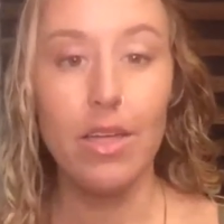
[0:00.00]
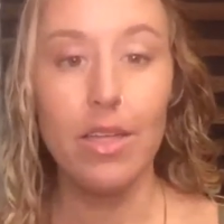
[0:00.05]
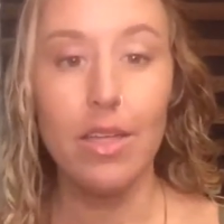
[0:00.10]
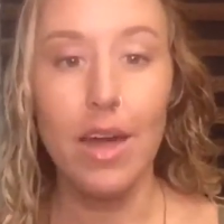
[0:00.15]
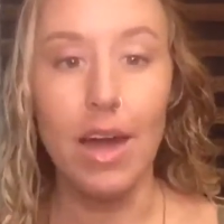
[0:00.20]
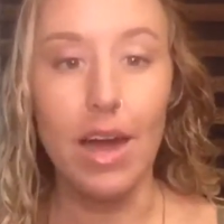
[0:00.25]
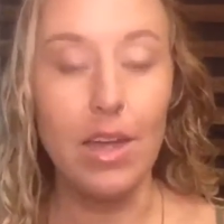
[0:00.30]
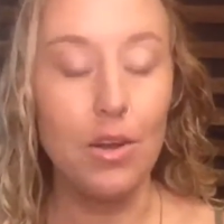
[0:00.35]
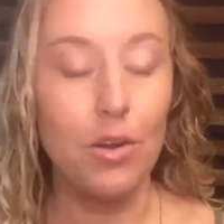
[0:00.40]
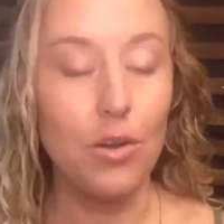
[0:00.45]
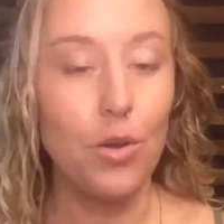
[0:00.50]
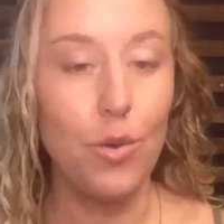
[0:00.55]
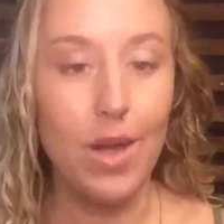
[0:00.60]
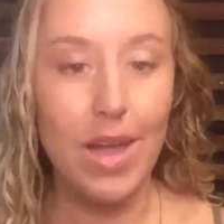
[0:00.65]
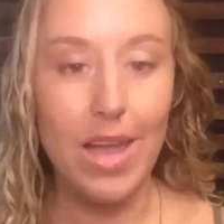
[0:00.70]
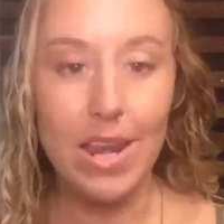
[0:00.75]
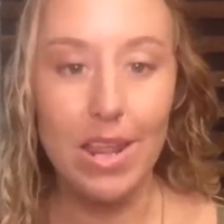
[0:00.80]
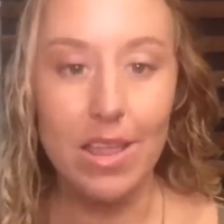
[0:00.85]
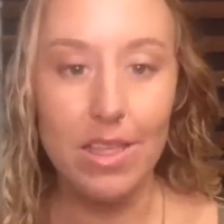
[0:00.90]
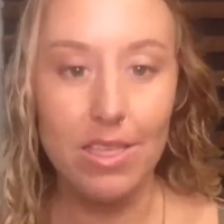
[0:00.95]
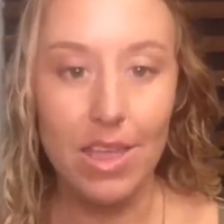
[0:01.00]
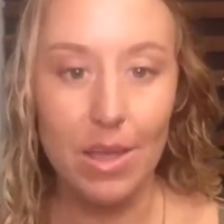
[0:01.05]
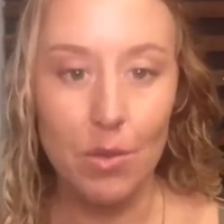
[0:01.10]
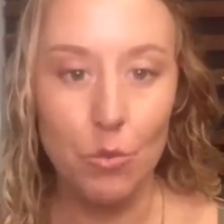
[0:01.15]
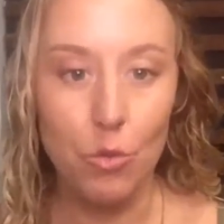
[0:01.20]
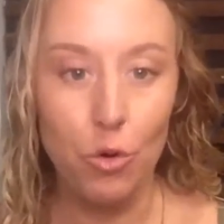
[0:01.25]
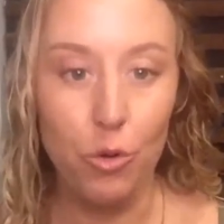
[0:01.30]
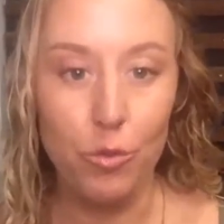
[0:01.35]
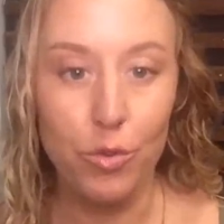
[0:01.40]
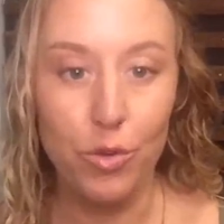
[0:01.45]
I don't know anything
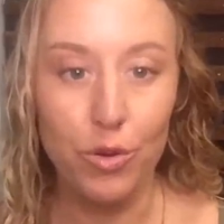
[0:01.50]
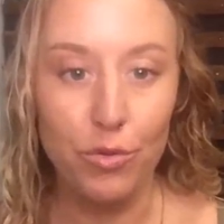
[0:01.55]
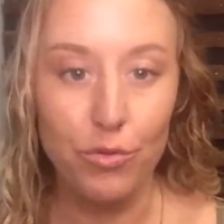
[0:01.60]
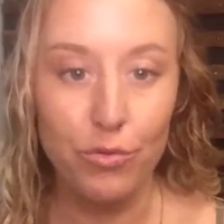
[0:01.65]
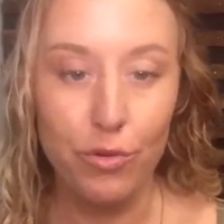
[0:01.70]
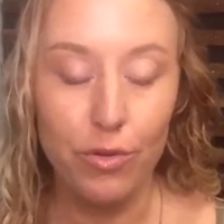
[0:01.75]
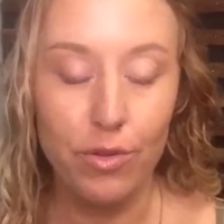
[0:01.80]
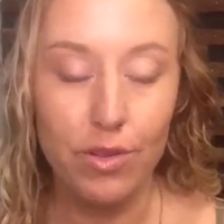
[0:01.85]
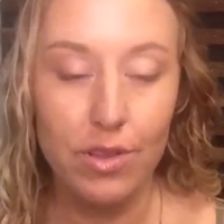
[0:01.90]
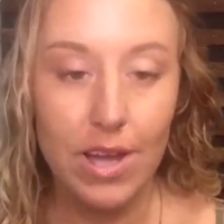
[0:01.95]
more beautiful.